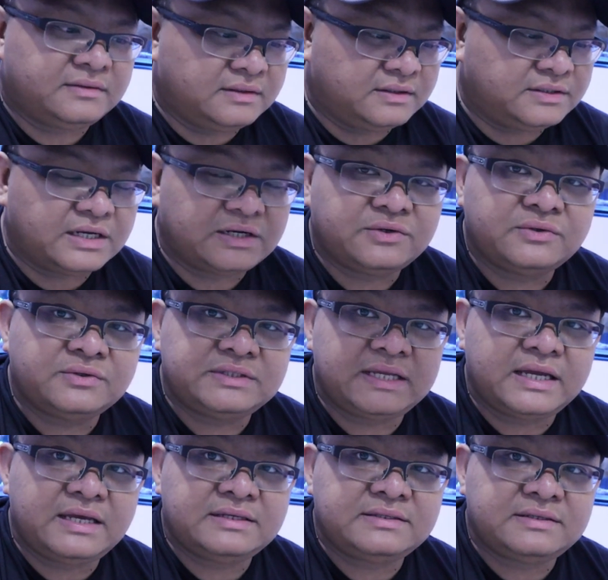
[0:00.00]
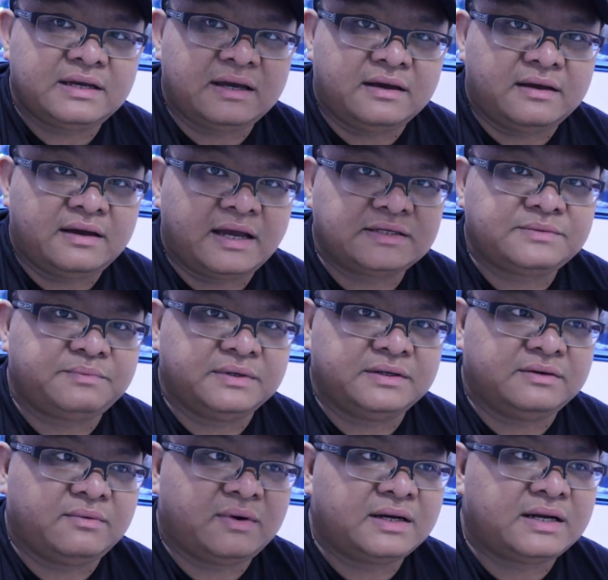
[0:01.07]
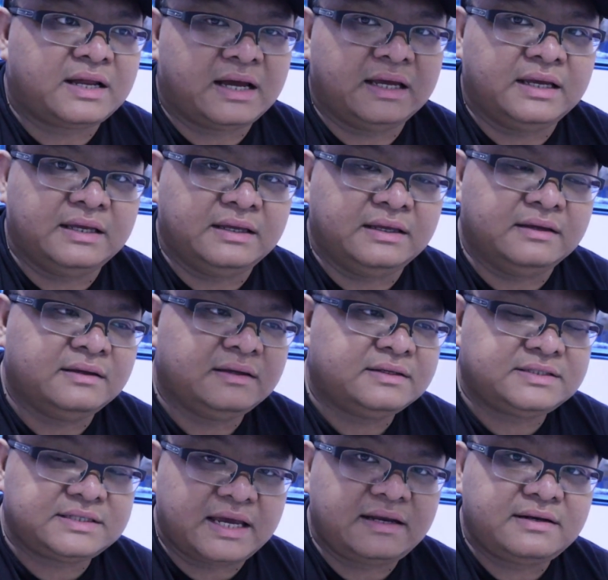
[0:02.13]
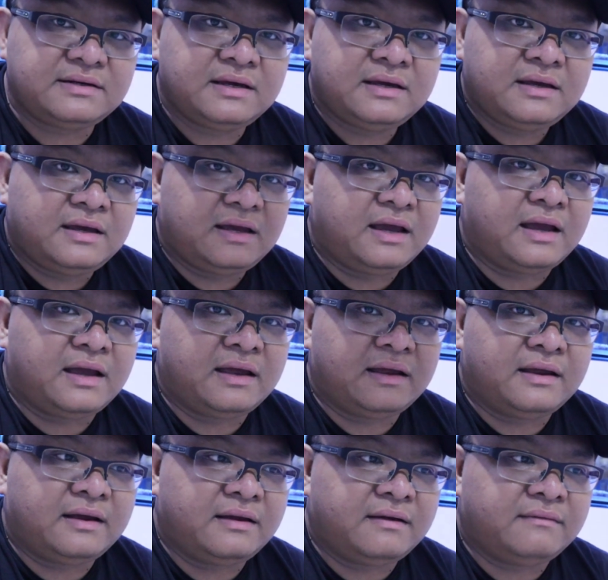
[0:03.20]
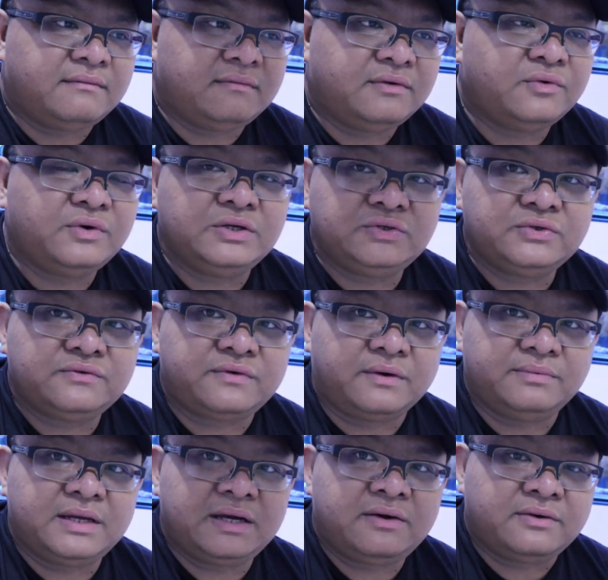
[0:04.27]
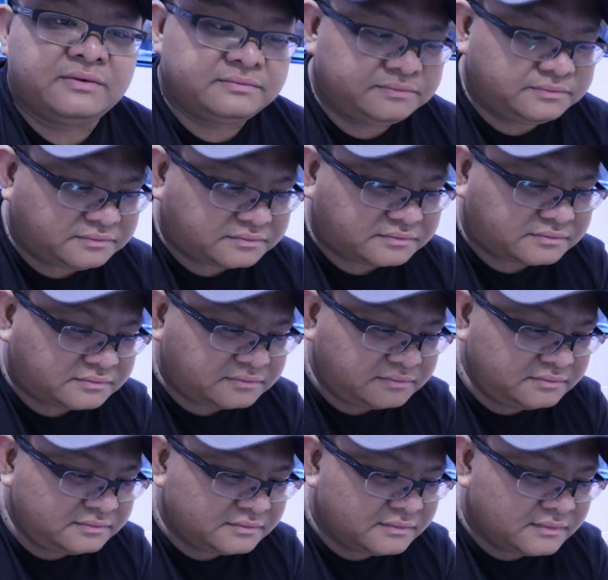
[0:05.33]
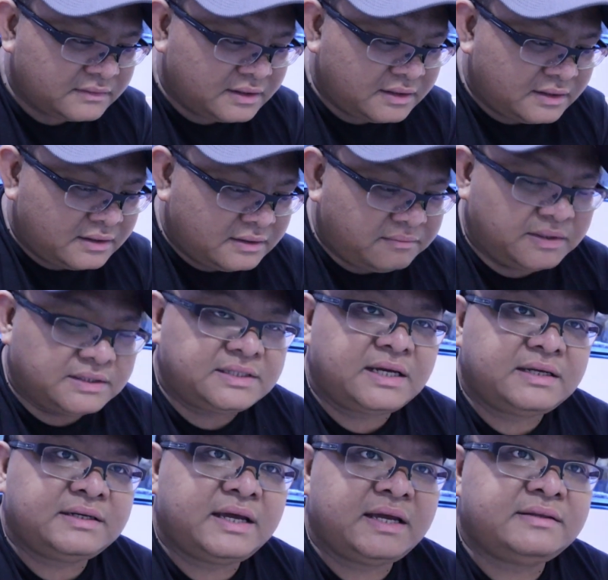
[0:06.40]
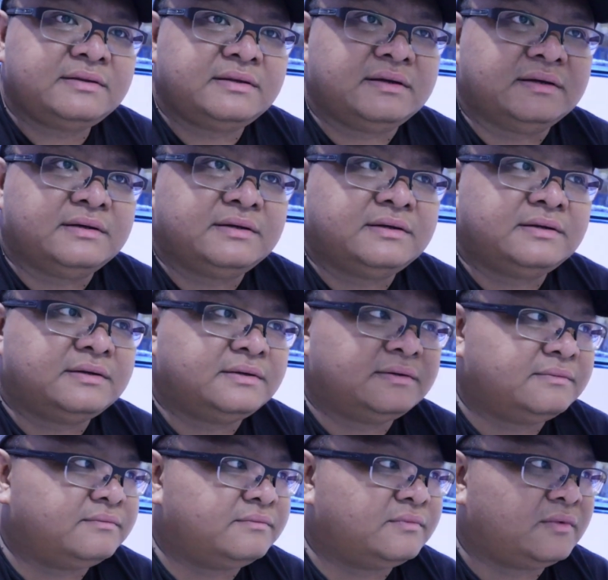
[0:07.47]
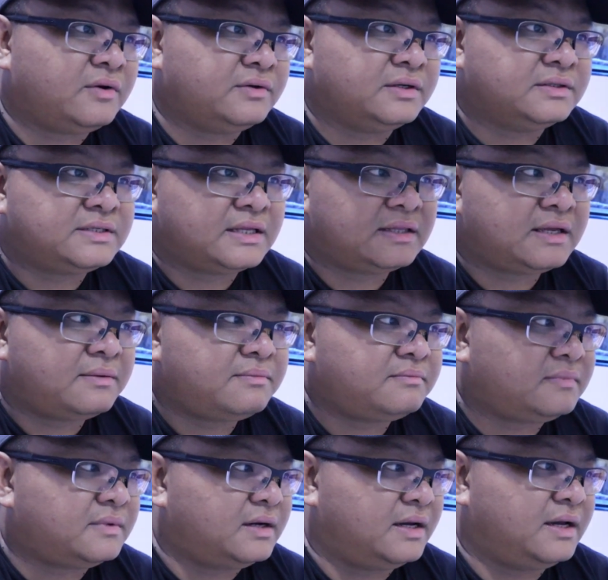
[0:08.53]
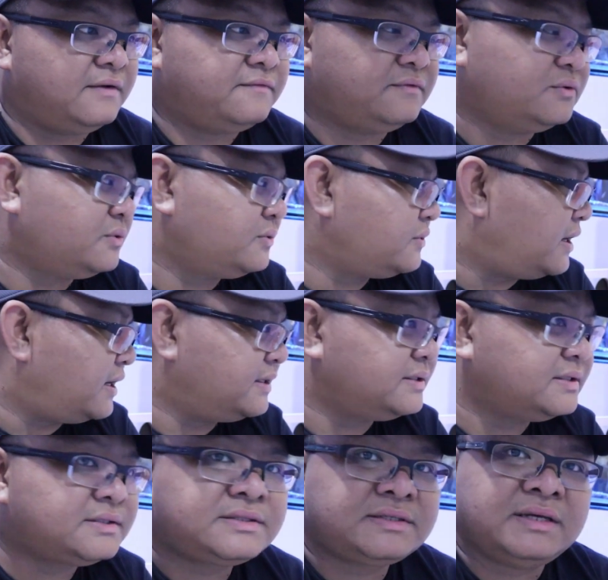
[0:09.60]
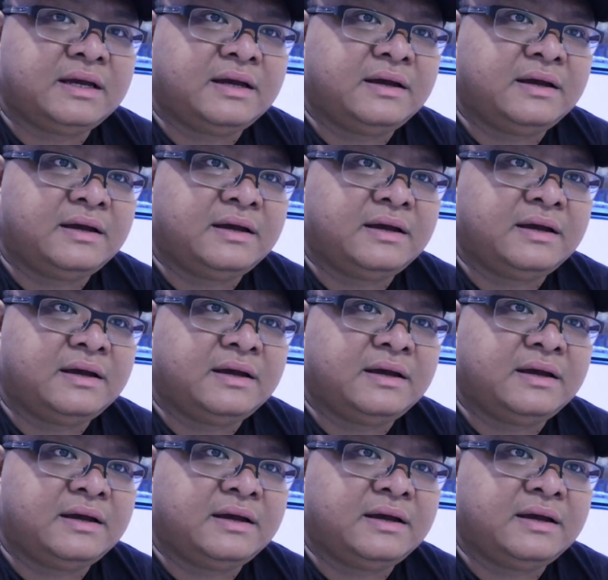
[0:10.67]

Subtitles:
The schedule stays as per what I said, and no issue from there on. Beside that, on the setup, I have no others